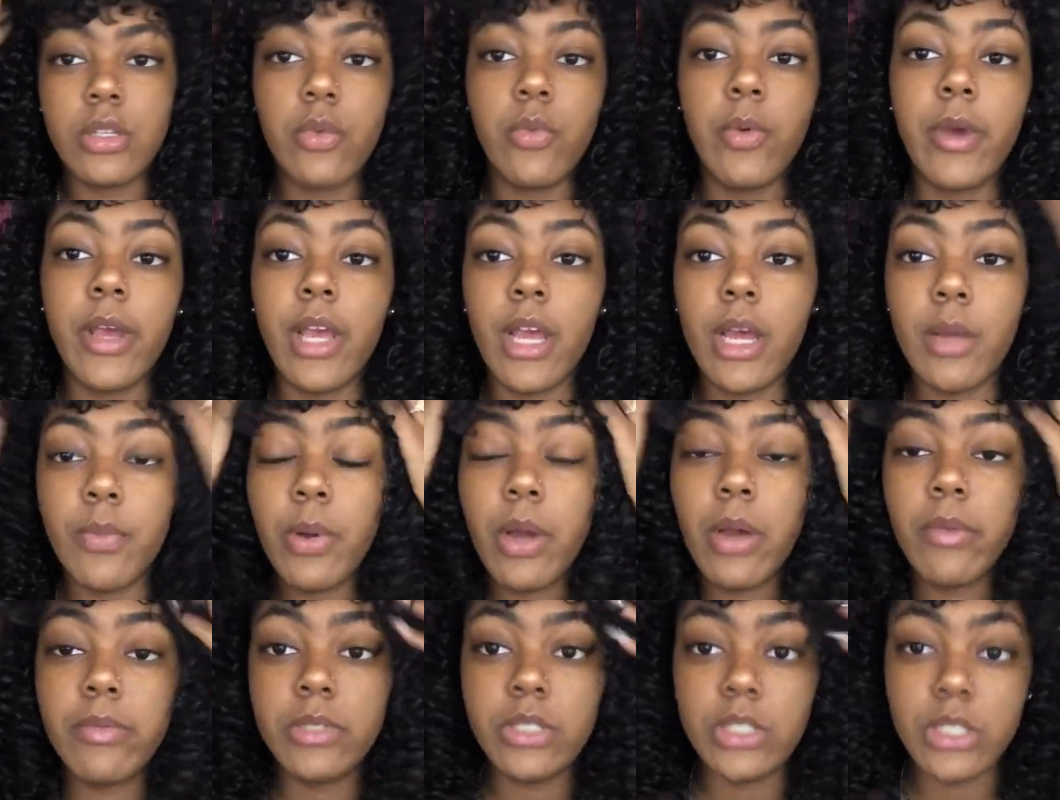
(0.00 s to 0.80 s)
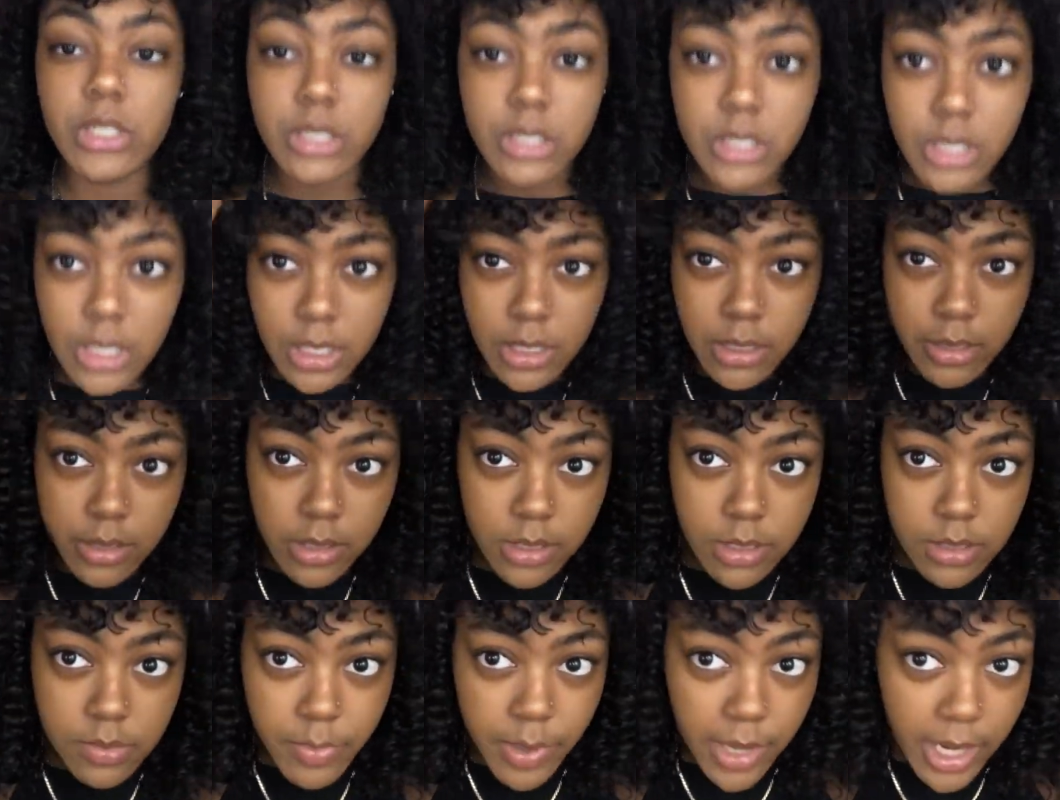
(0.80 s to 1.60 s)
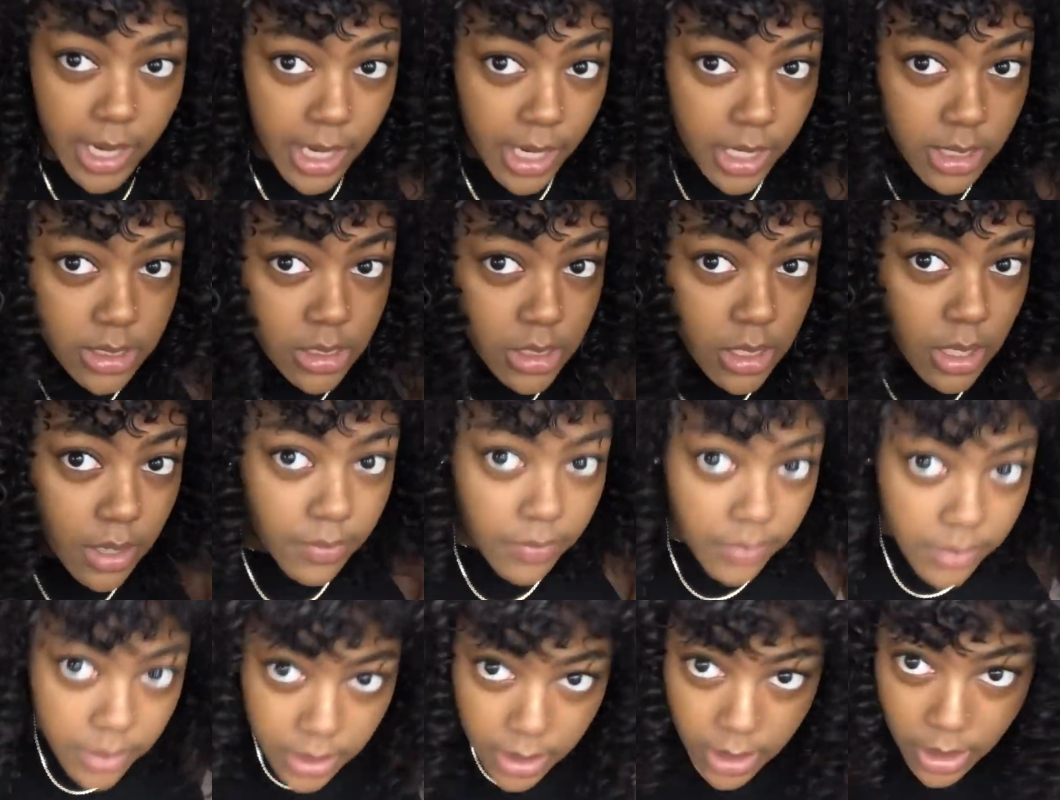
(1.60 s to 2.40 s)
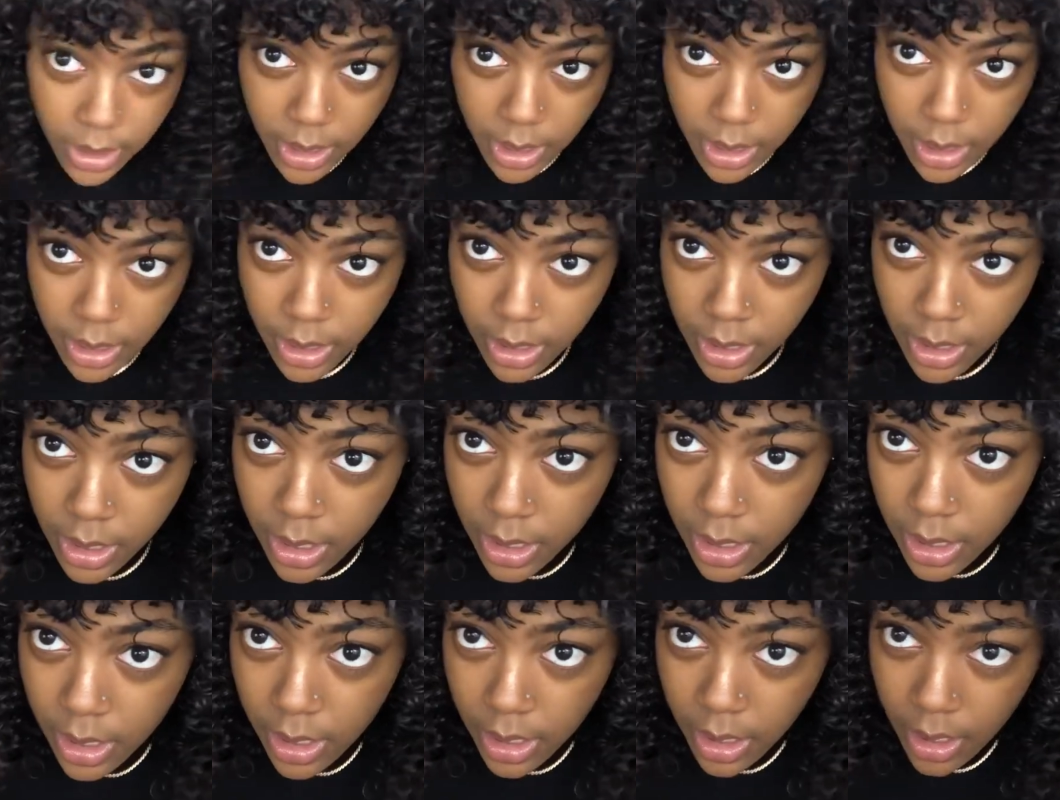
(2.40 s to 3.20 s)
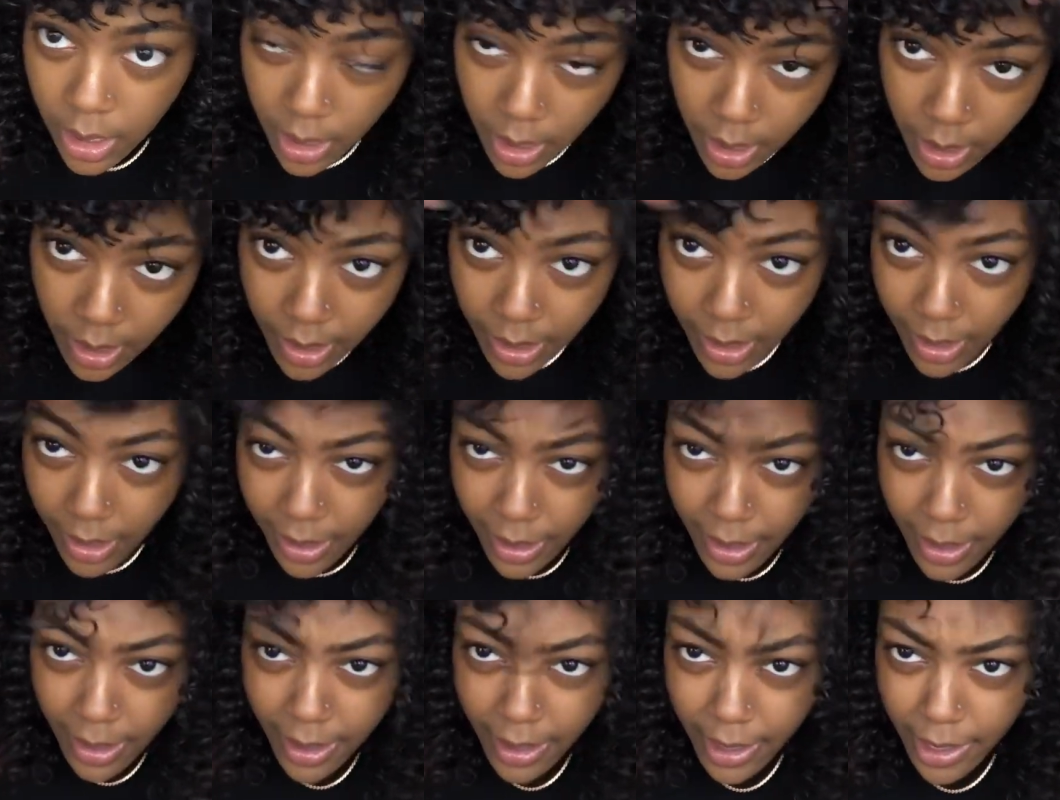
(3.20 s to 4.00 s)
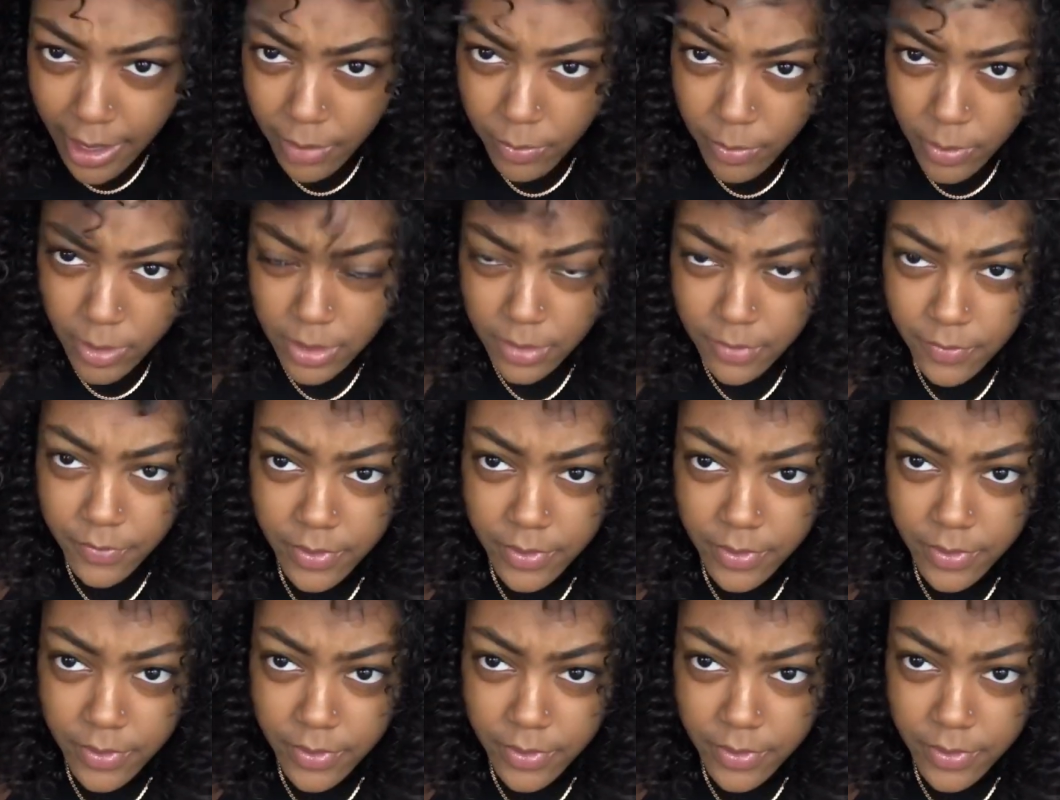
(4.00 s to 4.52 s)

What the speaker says: the way I probably just cut these bangs and everything, I ain't really